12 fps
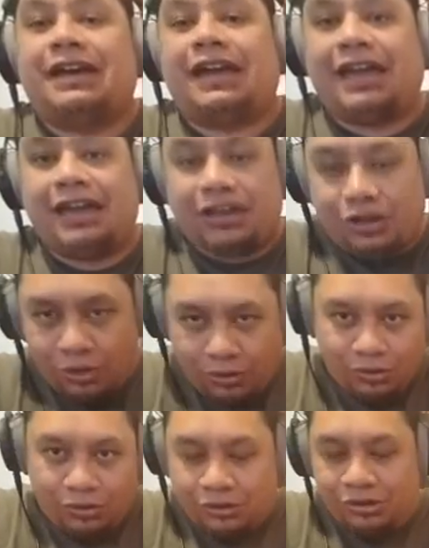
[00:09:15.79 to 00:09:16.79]
a
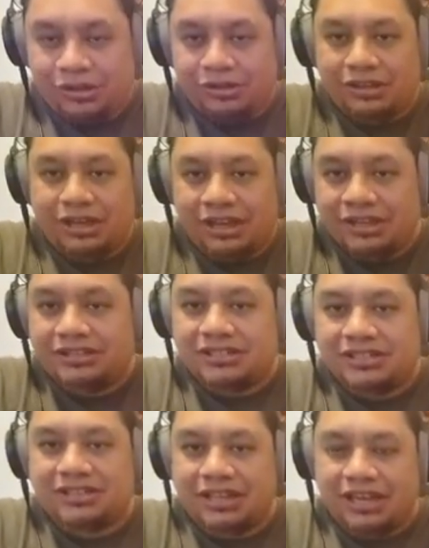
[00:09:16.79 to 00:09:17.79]
chord into
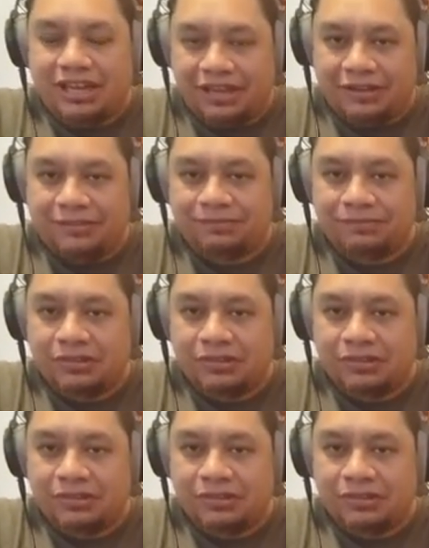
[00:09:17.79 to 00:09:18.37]
the key